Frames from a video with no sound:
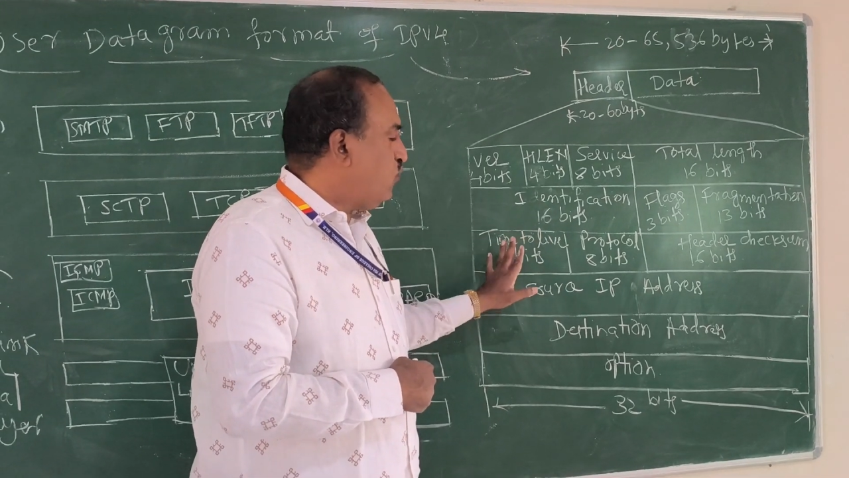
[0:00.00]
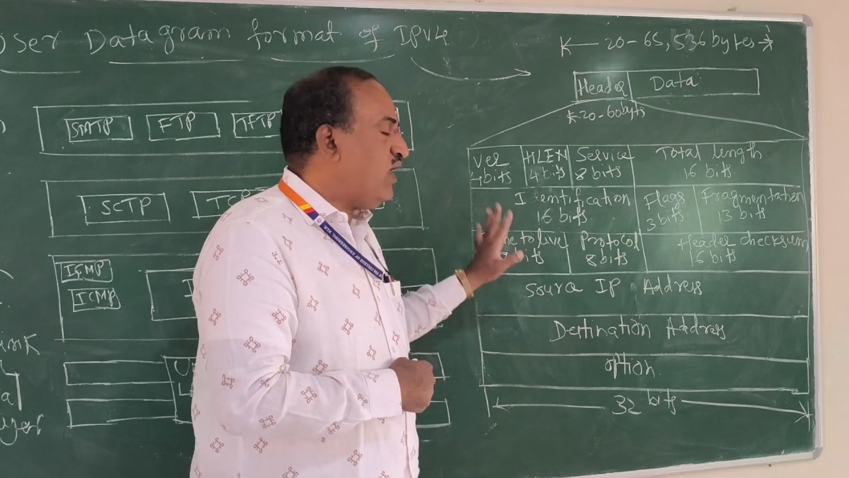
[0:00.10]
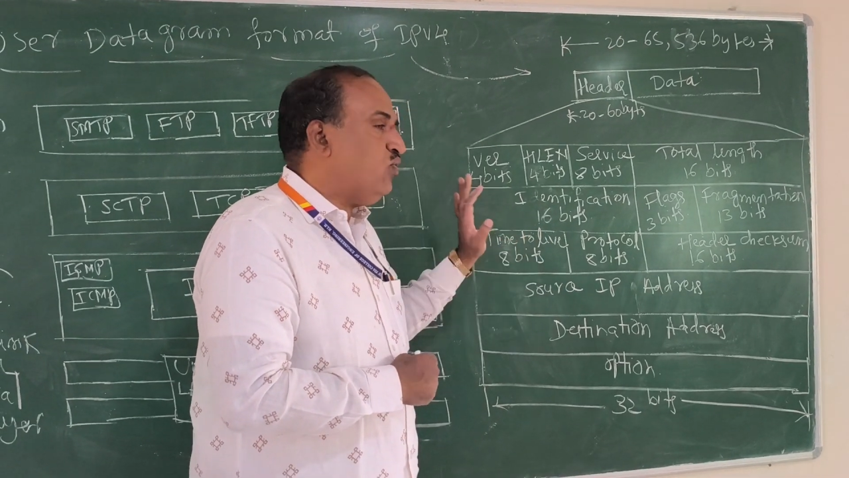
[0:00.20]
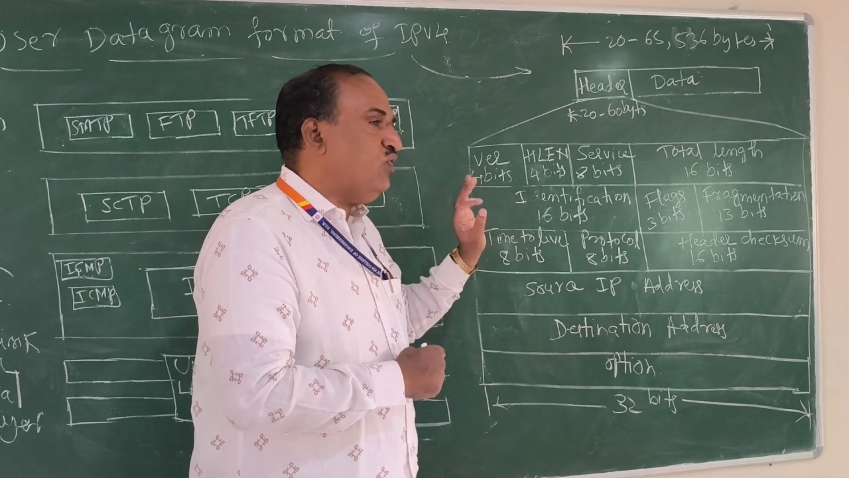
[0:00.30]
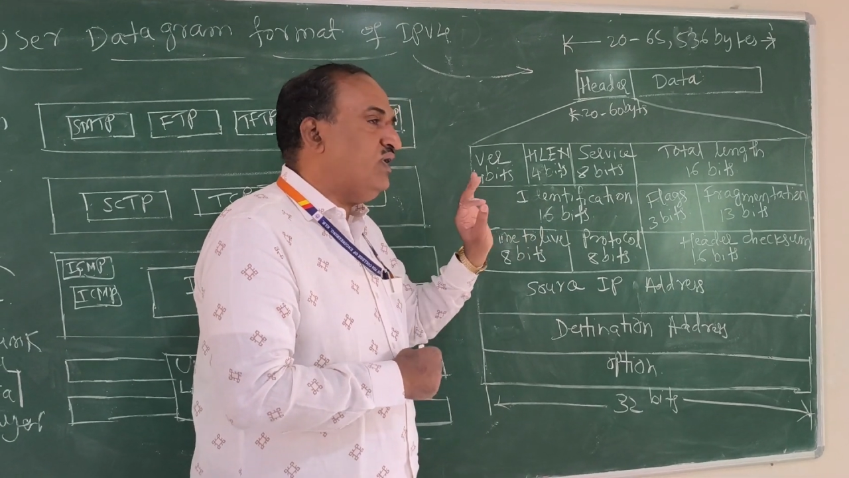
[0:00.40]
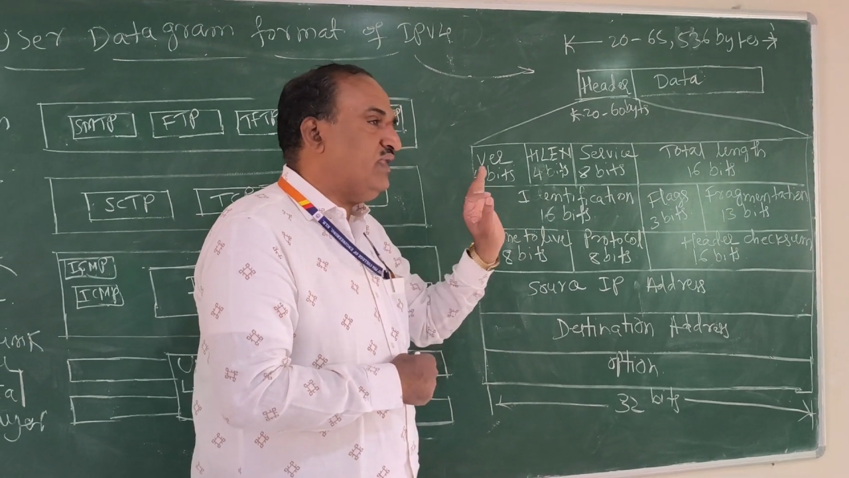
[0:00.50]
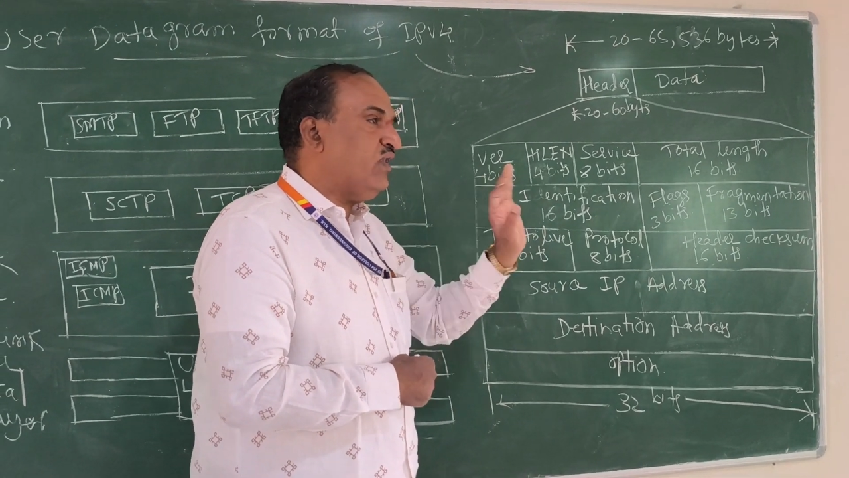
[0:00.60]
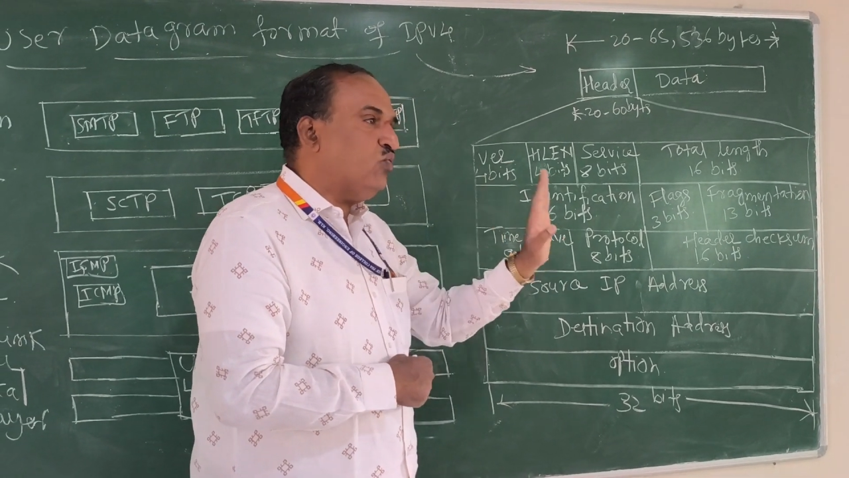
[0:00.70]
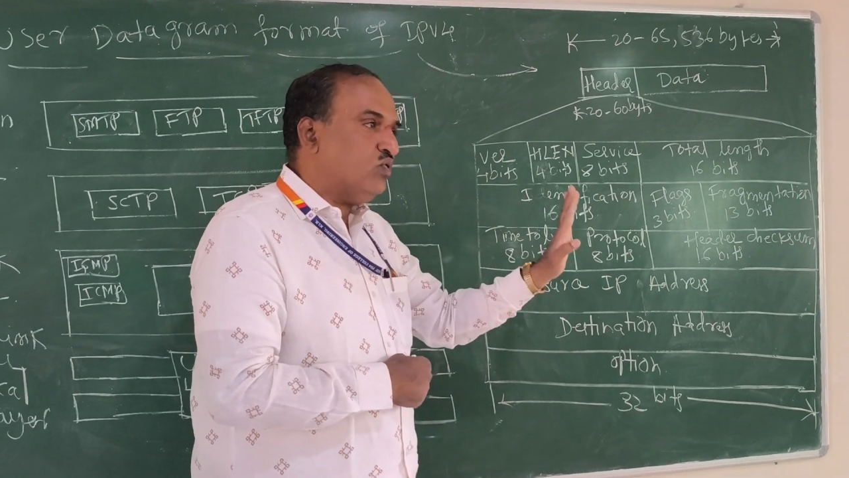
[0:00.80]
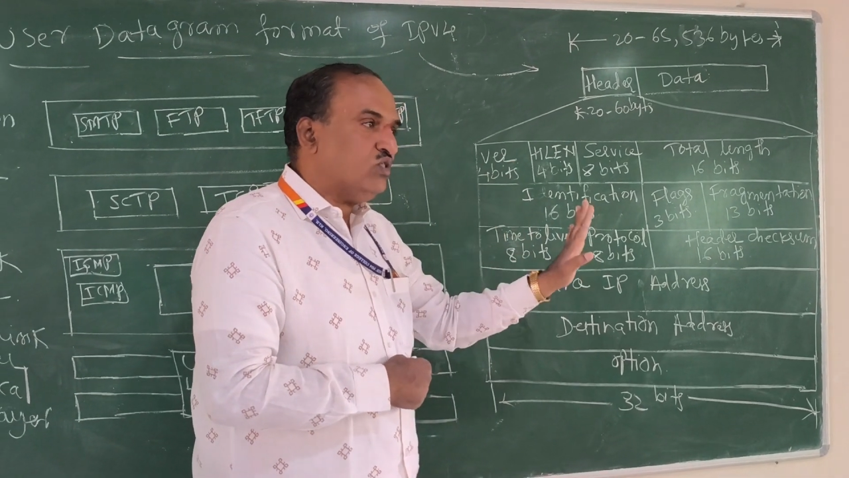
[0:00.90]
require only
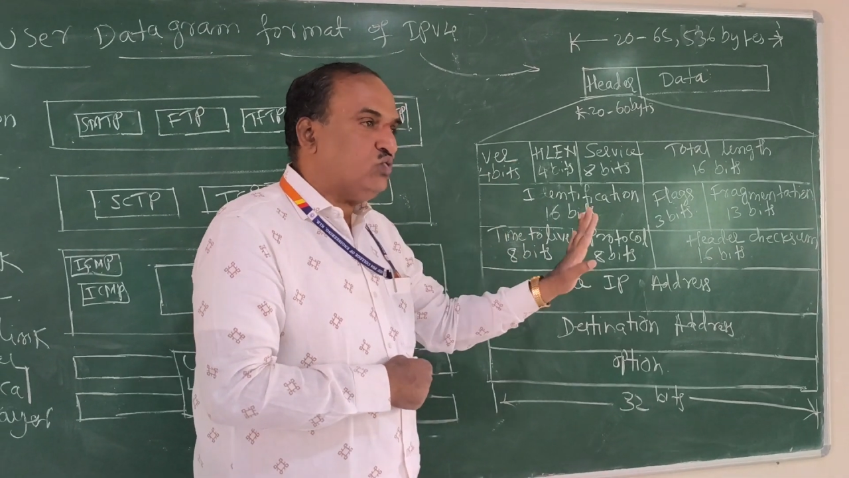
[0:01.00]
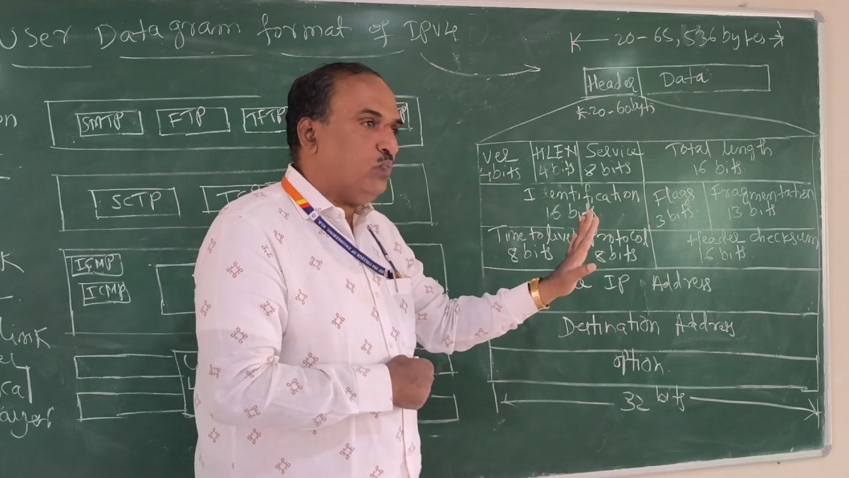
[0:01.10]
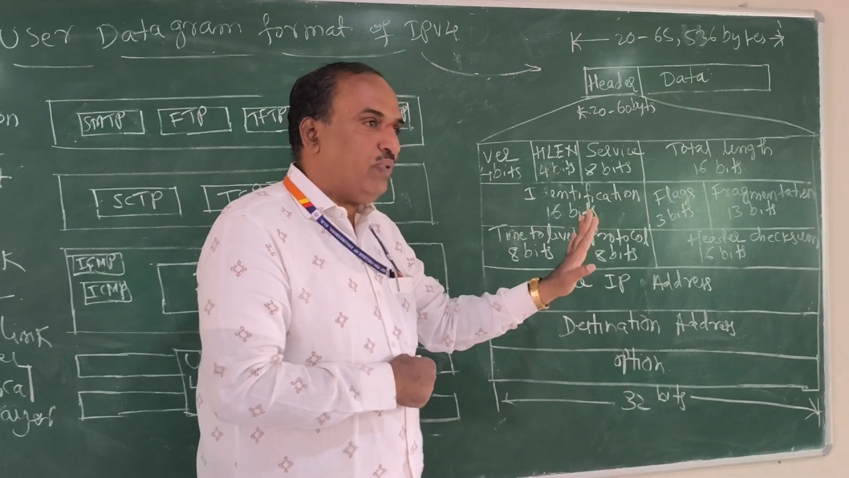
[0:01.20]
10 routers to